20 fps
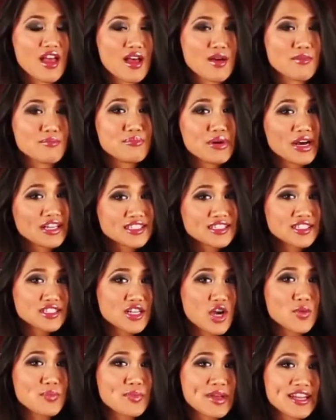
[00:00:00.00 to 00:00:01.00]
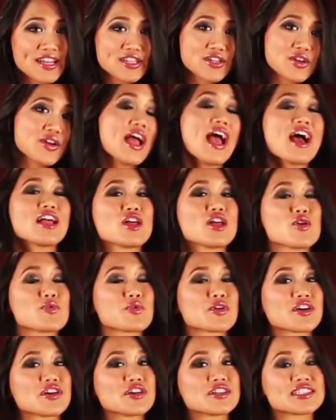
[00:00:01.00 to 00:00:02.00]
Bust open your
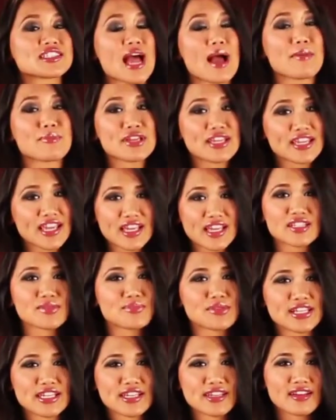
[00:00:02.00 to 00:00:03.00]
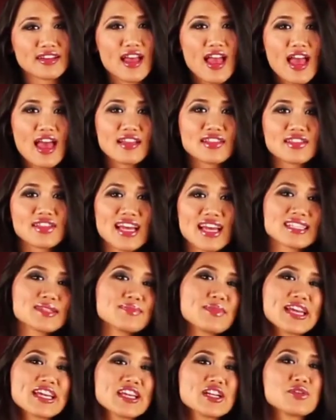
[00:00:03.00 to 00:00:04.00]
helloworld.php. Let's
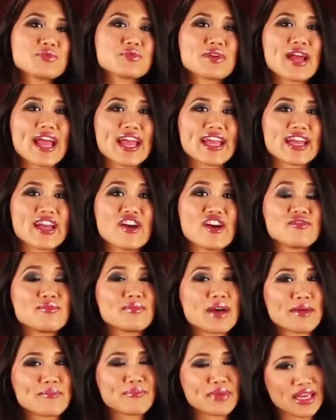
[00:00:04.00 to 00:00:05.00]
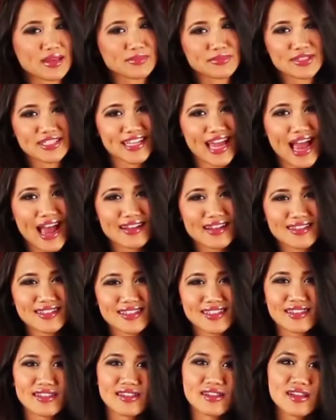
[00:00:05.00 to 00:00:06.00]
make an array of my babe stats.